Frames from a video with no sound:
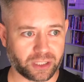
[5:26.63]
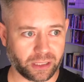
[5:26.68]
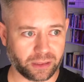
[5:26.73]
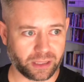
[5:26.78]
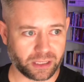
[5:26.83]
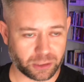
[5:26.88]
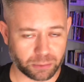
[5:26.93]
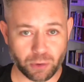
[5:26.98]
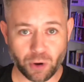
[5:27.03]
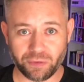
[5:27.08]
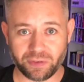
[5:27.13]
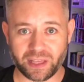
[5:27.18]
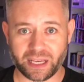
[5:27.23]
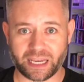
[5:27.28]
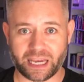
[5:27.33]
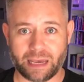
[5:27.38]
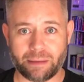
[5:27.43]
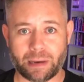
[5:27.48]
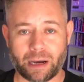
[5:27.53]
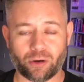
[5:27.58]
this movie that
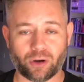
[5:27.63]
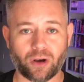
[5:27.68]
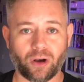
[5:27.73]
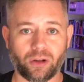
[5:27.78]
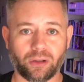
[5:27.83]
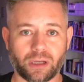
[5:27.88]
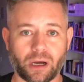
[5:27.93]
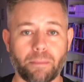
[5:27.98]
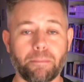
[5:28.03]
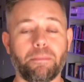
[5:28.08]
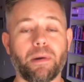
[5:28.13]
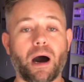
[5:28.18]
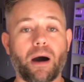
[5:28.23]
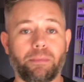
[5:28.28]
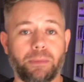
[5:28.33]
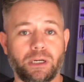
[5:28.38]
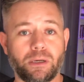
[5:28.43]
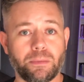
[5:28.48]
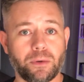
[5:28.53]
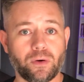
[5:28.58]
came out called
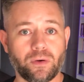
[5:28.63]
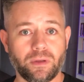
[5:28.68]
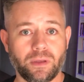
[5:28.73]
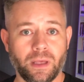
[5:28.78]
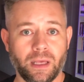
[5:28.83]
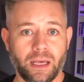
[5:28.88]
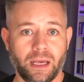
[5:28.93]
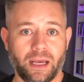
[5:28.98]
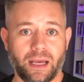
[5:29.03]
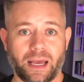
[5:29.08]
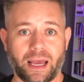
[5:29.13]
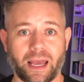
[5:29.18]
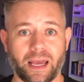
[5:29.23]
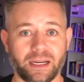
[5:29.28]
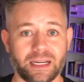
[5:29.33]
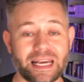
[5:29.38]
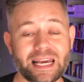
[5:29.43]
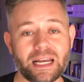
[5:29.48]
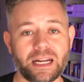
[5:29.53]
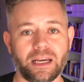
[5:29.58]
Abominable,
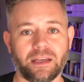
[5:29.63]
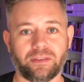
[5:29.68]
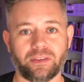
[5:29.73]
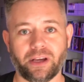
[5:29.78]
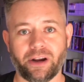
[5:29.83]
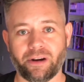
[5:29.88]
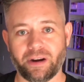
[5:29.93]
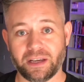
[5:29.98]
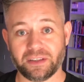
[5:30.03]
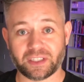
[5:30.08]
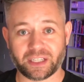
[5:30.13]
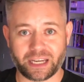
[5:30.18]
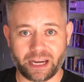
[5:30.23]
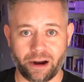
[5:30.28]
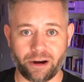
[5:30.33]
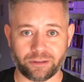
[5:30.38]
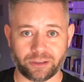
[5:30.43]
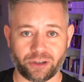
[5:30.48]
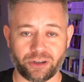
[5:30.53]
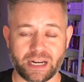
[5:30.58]
and in it there is a
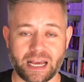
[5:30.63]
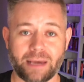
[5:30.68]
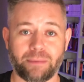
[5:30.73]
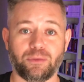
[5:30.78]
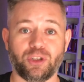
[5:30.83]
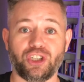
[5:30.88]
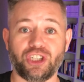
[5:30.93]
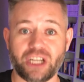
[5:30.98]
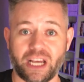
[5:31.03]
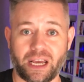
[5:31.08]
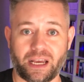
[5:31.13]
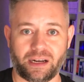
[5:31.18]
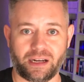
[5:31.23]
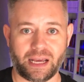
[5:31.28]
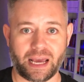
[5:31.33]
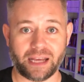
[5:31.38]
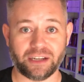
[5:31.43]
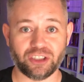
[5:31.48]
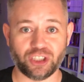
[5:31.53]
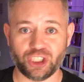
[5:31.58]
character named Jin,
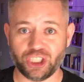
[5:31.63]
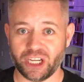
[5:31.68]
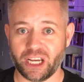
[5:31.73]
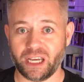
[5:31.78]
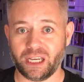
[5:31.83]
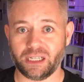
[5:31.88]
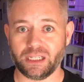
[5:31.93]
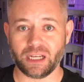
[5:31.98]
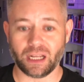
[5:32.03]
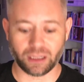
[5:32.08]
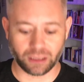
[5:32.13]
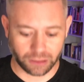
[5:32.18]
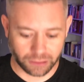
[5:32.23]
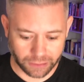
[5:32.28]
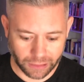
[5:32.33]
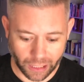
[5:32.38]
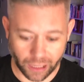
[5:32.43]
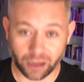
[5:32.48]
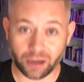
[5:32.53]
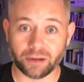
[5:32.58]
and Jin
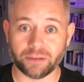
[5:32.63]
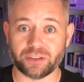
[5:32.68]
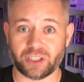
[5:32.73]
loves